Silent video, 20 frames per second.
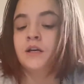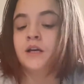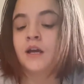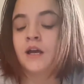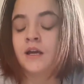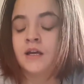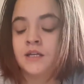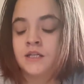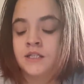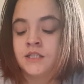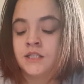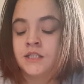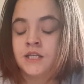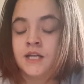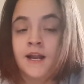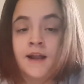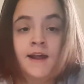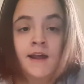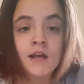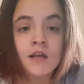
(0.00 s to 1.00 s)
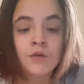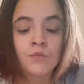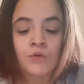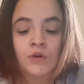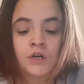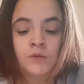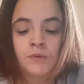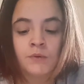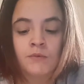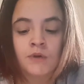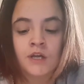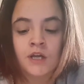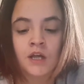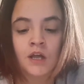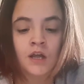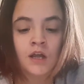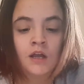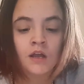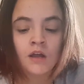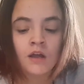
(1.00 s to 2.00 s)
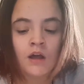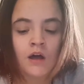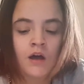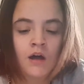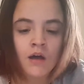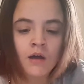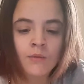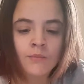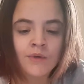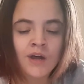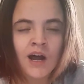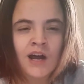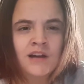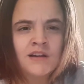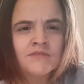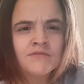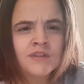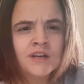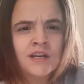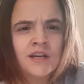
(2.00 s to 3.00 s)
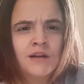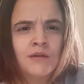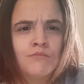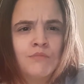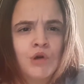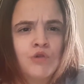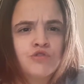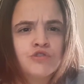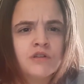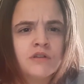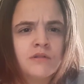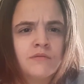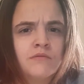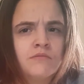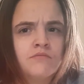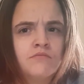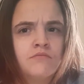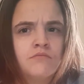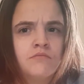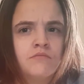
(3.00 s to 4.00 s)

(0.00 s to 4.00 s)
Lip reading: And today we're going to be making kind of like an emotion